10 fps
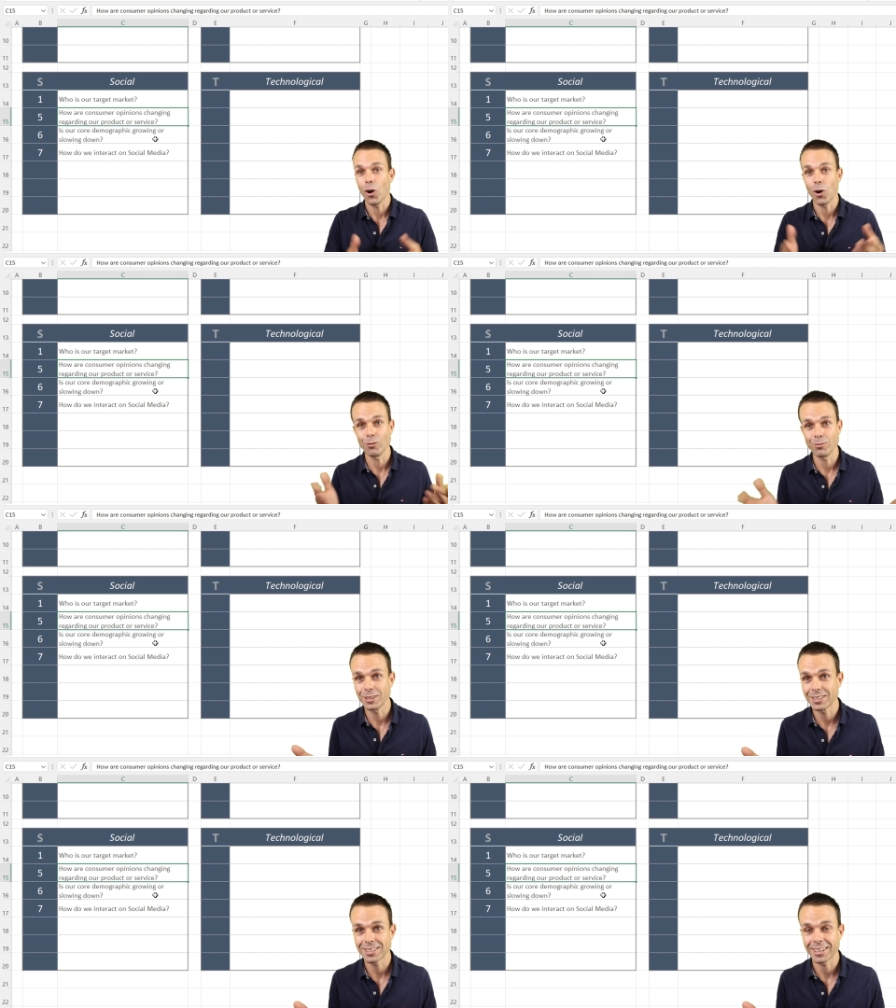
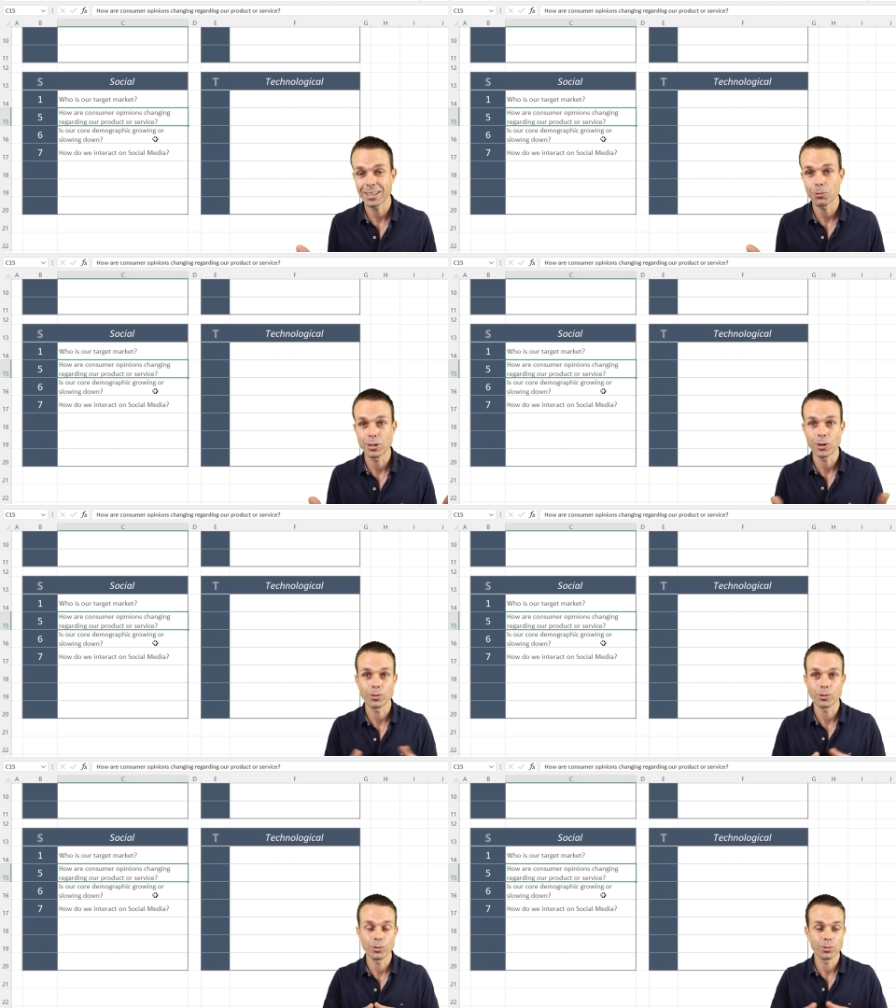obviously we
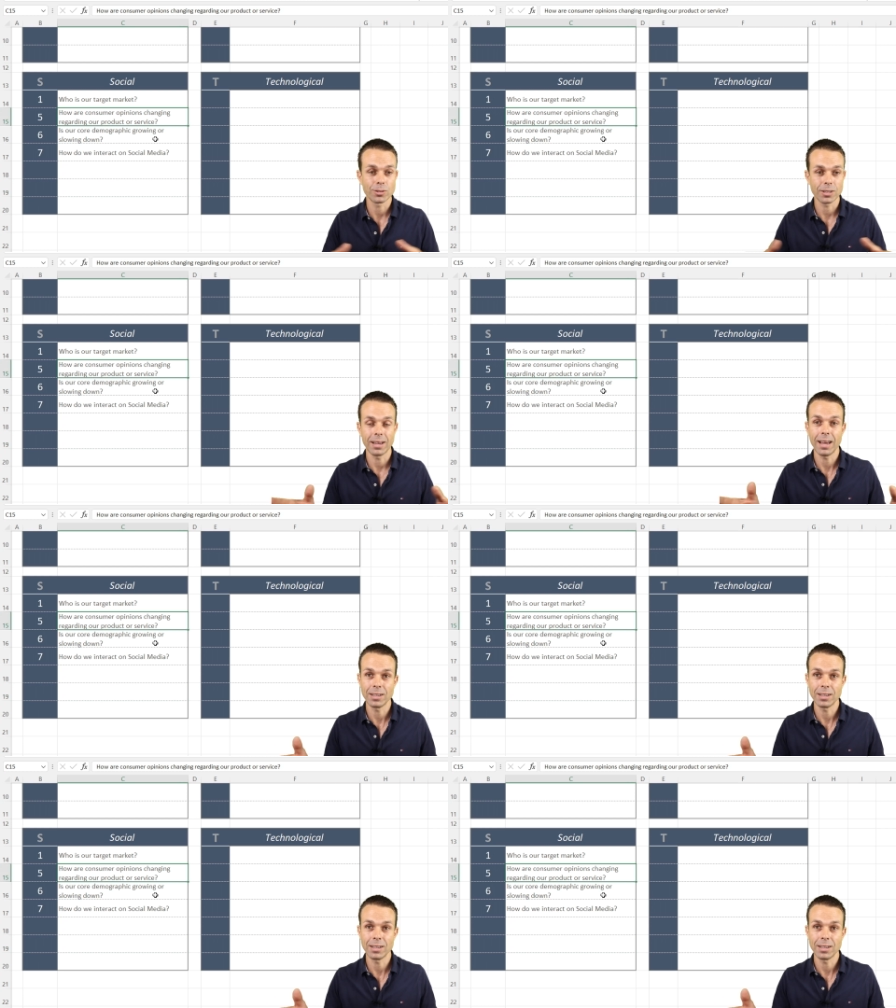don't use uh,